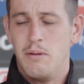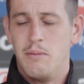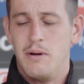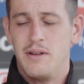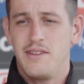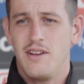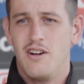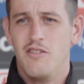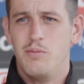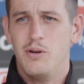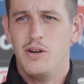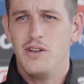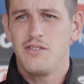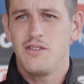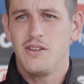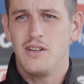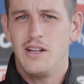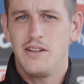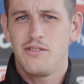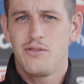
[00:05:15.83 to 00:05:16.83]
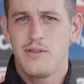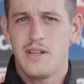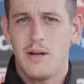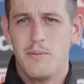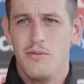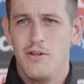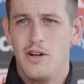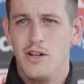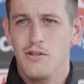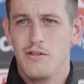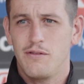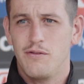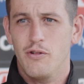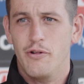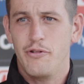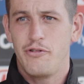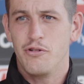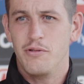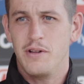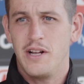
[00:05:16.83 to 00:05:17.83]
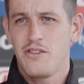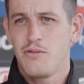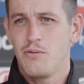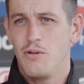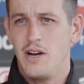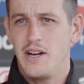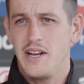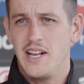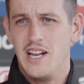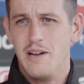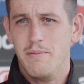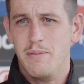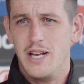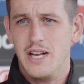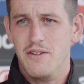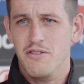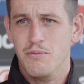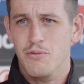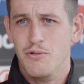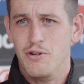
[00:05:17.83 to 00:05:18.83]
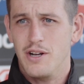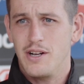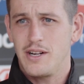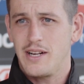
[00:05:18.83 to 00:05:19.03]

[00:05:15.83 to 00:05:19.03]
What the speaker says: myself personally, that's something I look forward to, and that's why I get out of bed every morning.